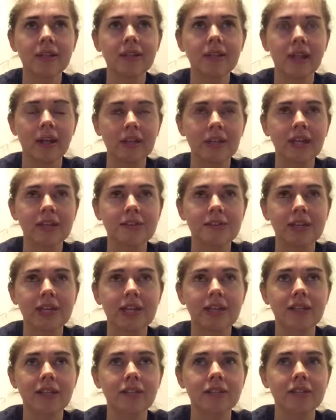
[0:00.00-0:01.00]
not
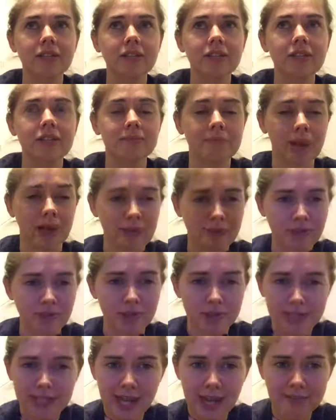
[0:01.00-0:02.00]
living to my
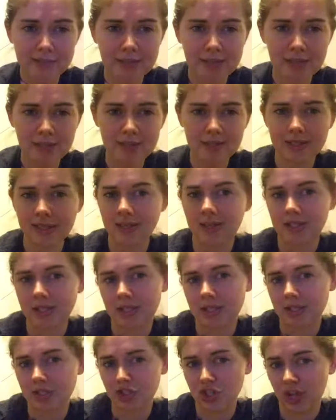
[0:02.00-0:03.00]
fullest happiness and I
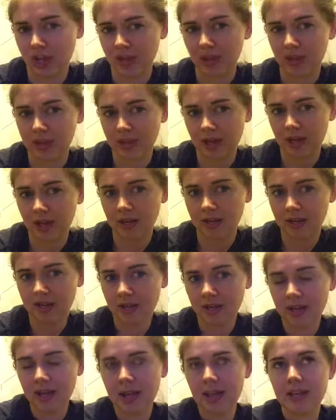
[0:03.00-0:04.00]
need to check on that.
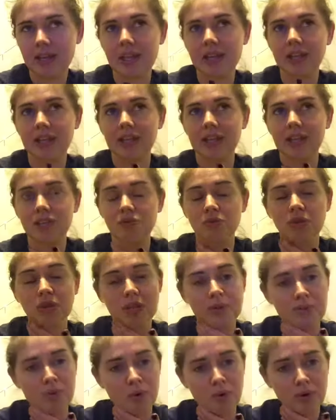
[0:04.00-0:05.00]
And I think that's
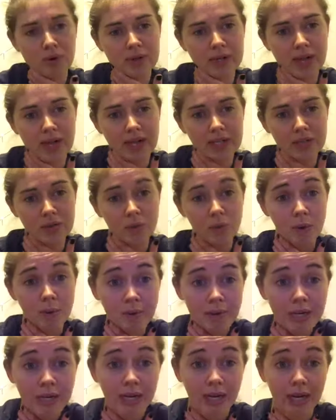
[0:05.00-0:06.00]
really important as
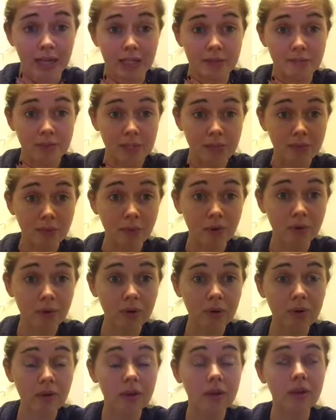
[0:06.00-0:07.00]
women and as
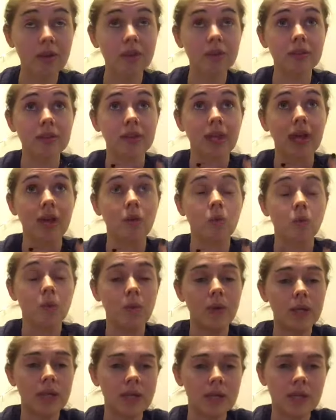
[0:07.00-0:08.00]
people that
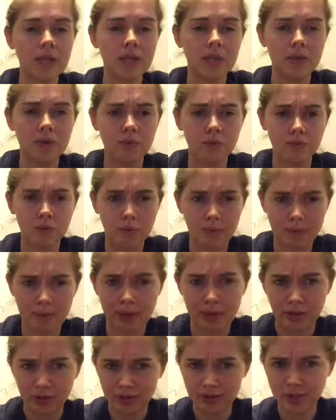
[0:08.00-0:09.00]
we
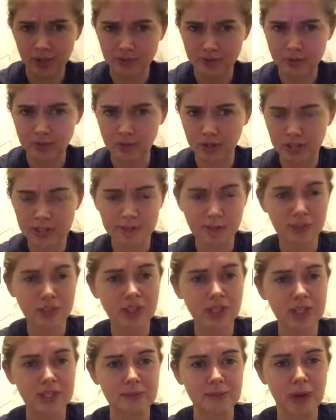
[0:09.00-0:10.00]
remind ourselves to do that,
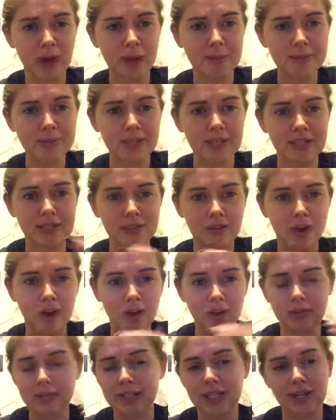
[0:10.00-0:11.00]
especially as moms, because
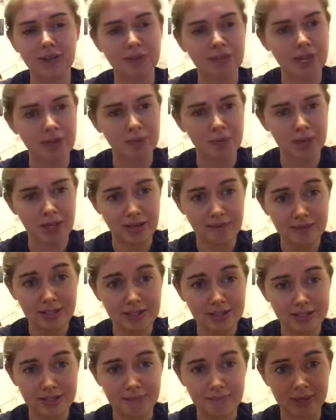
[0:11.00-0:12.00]
all day, every day, we're
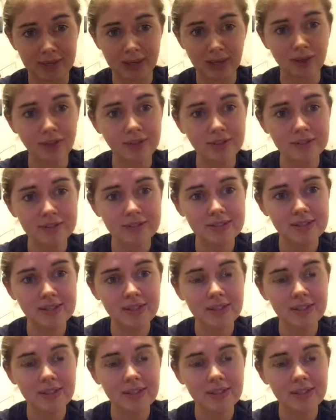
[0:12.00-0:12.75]
giving to somebody else